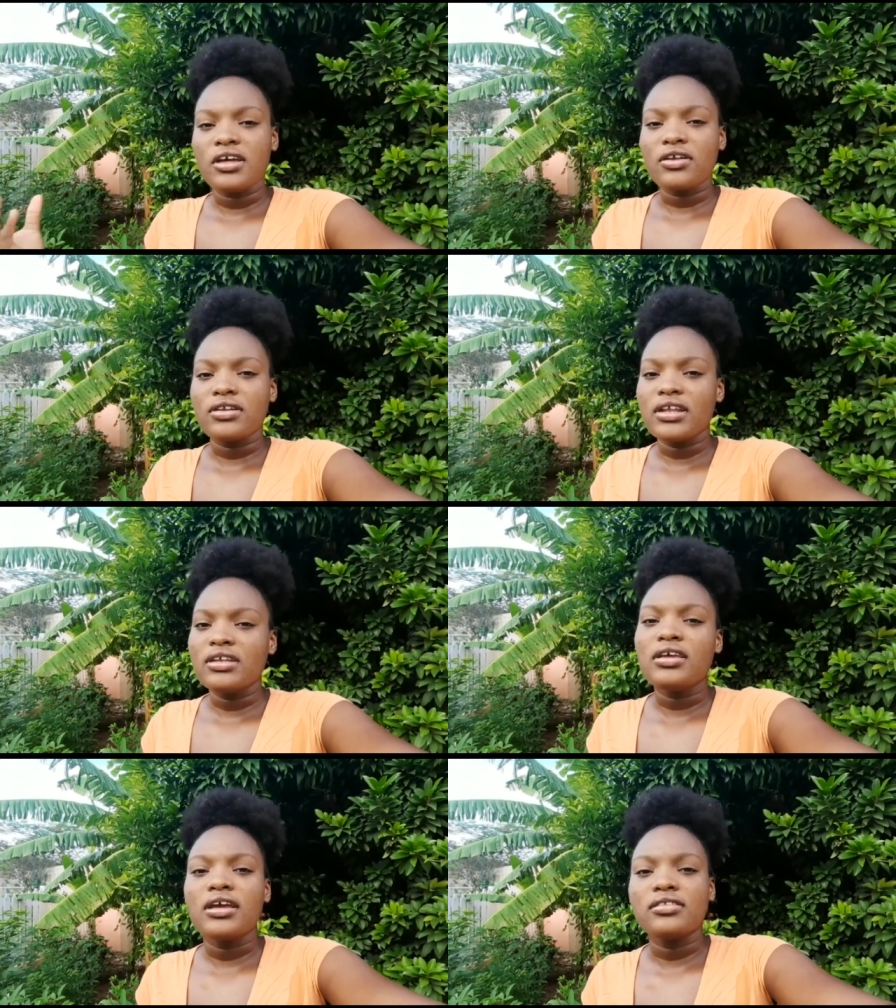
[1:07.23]
Taylor
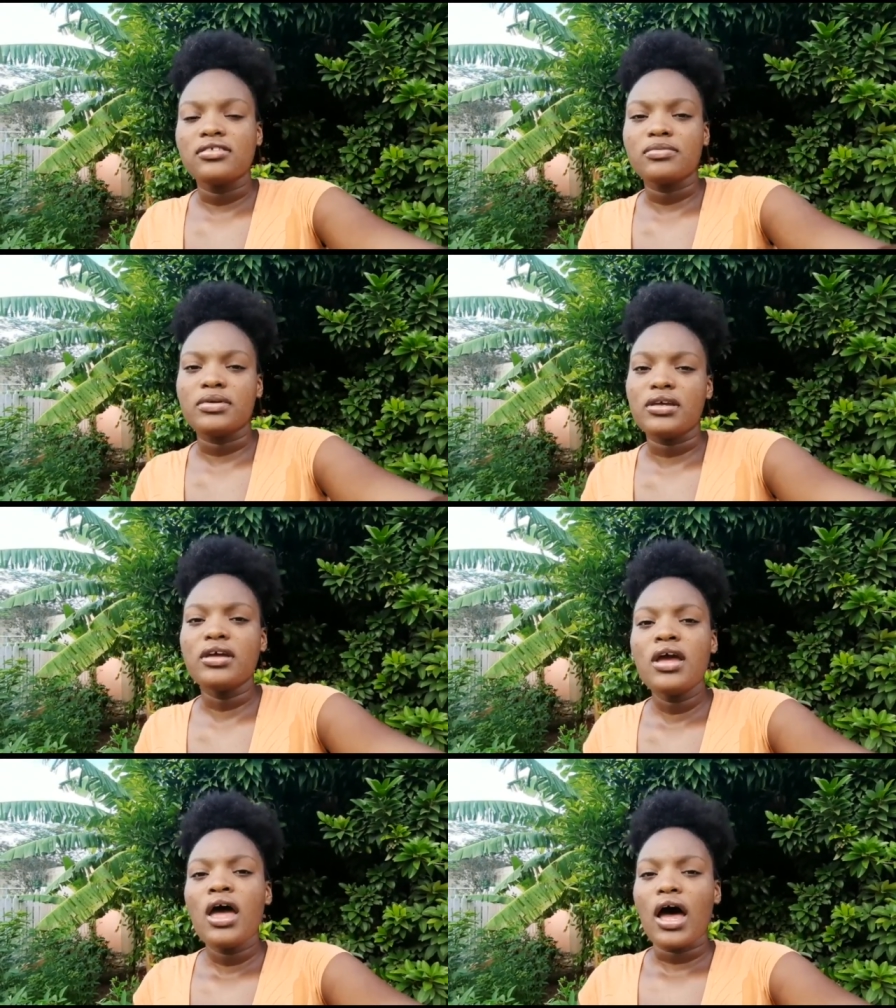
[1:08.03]
then indicated to
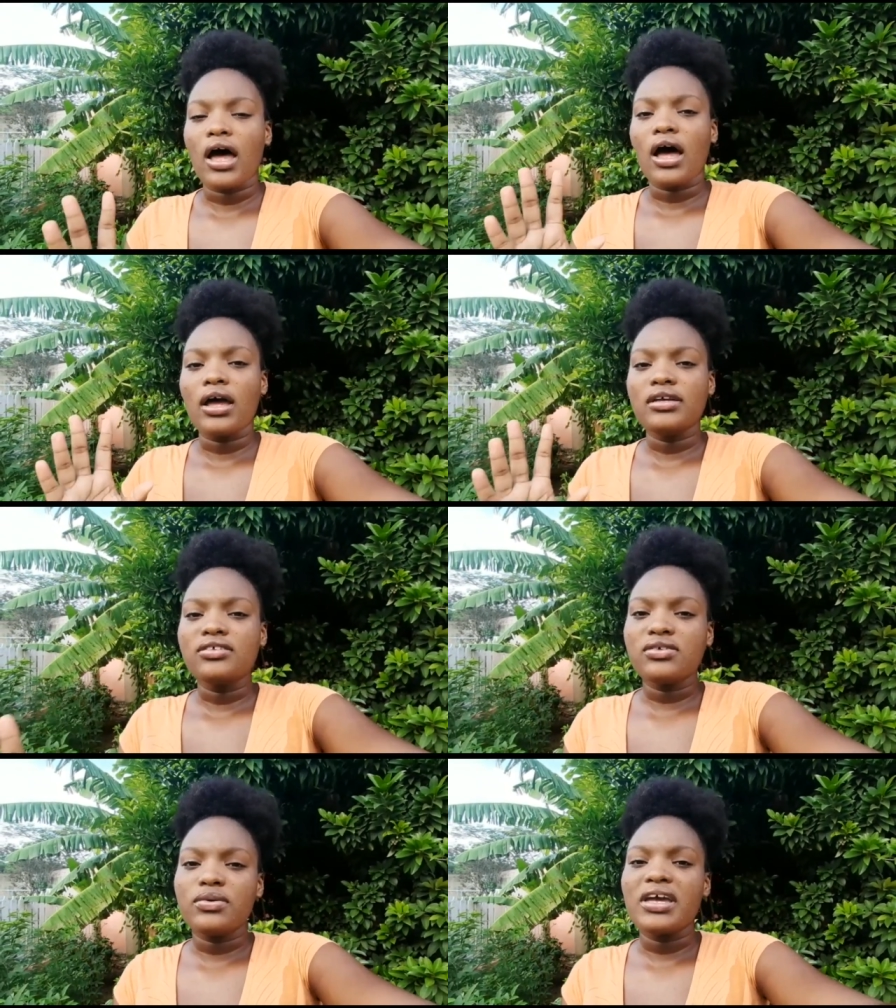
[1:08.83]
me an uh,
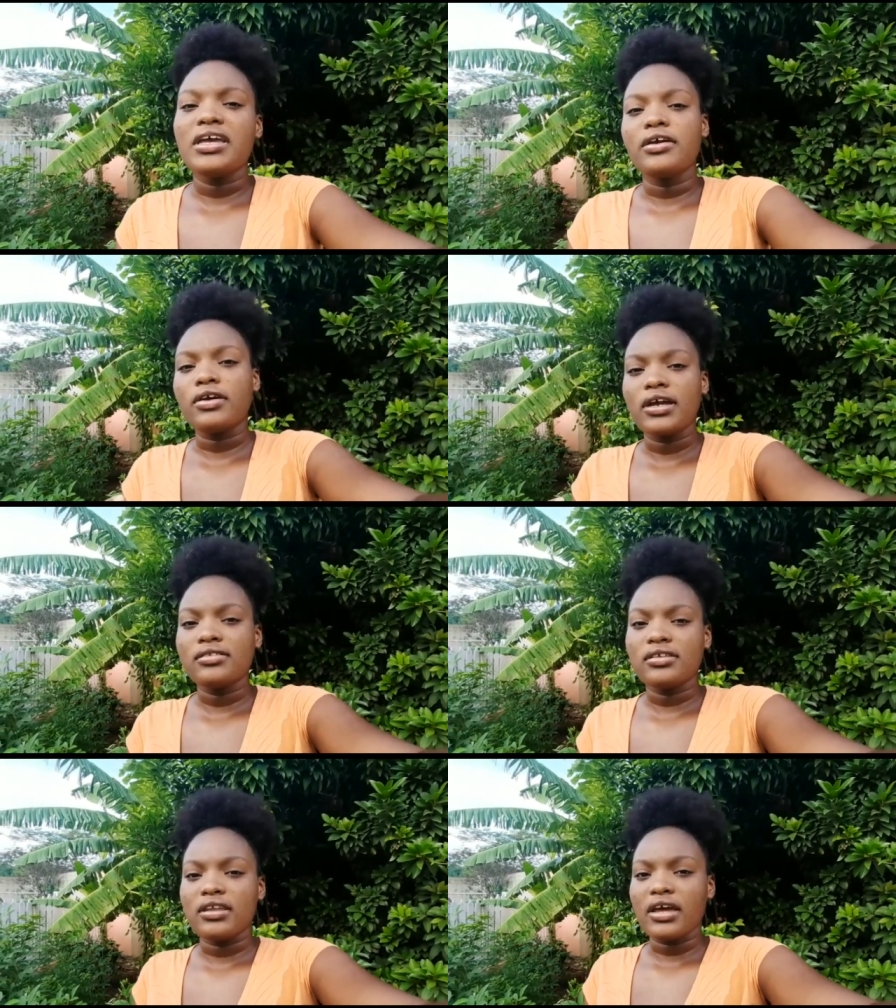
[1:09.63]
easy way in
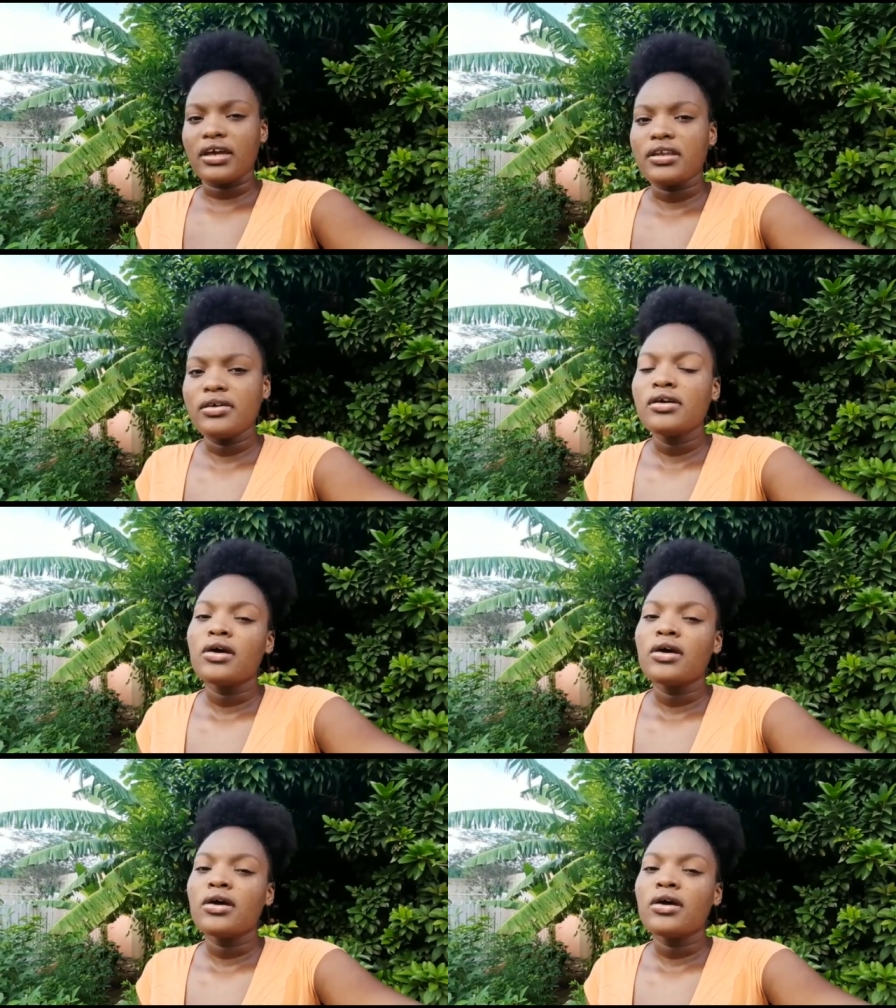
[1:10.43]
creating the head